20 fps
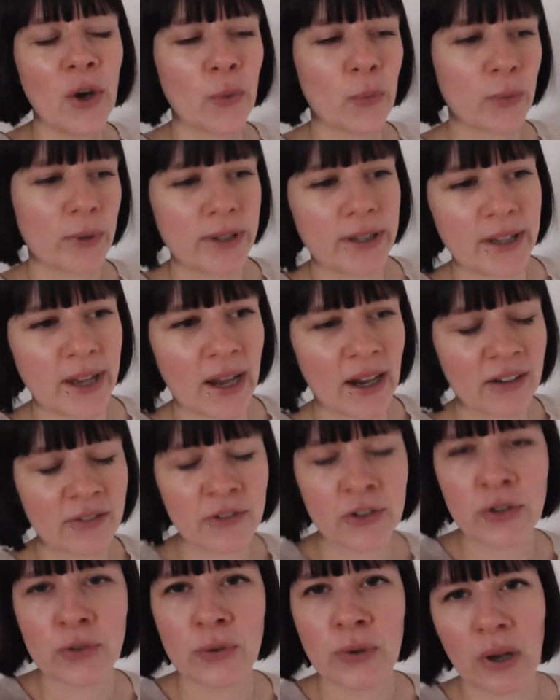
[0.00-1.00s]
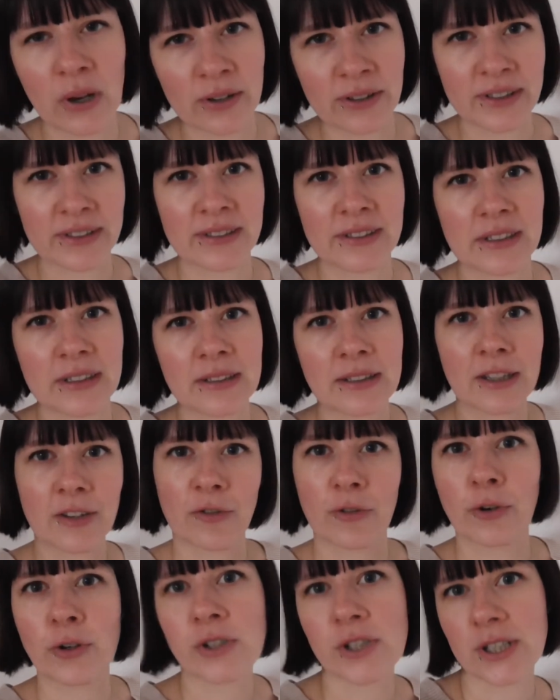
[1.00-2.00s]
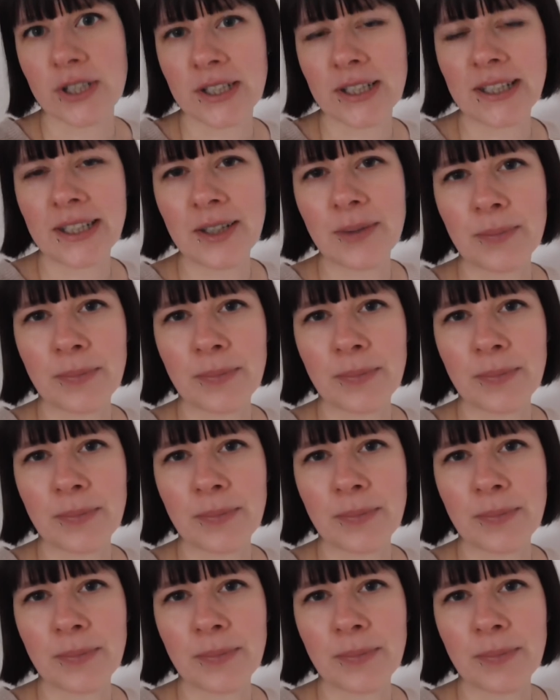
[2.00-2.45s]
We have to do long distance, unfortunately,